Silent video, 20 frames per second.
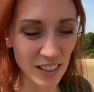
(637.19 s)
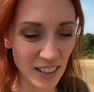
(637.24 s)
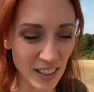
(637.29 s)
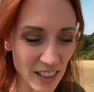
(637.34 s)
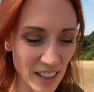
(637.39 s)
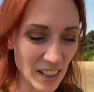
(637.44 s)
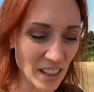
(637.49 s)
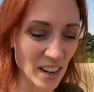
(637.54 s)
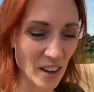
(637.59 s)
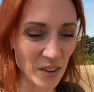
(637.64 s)

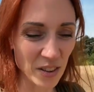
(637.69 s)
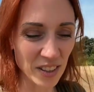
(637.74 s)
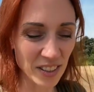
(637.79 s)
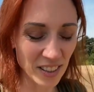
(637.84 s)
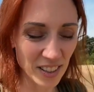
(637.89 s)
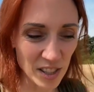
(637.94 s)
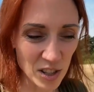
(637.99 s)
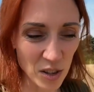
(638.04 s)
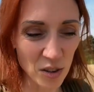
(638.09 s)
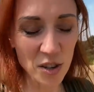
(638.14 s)
You know,
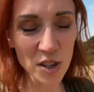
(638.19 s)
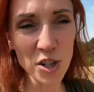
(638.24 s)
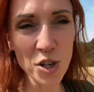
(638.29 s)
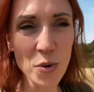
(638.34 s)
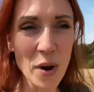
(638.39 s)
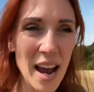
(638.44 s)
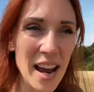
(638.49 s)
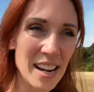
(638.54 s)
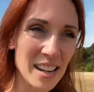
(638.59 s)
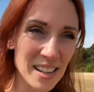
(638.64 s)
as long as you
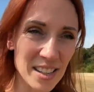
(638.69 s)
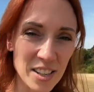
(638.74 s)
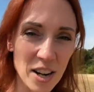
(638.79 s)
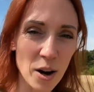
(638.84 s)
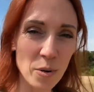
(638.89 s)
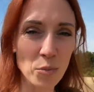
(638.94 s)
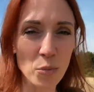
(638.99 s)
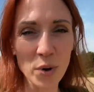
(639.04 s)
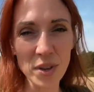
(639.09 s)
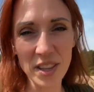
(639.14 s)
end up
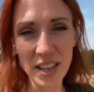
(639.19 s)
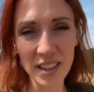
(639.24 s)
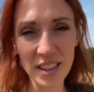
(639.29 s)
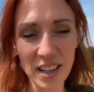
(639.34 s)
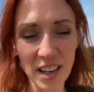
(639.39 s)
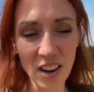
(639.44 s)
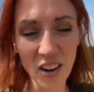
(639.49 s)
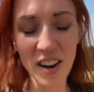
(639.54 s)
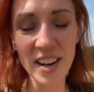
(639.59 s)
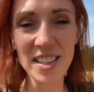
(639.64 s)
within the
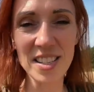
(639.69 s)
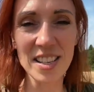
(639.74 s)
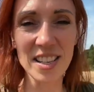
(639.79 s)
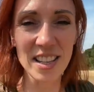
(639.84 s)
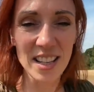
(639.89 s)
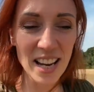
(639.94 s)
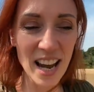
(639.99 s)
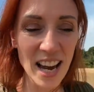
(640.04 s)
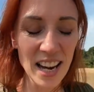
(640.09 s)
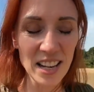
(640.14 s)
lines at
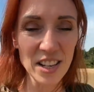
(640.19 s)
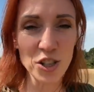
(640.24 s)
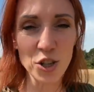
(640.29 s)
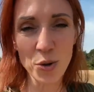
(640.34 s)
the end,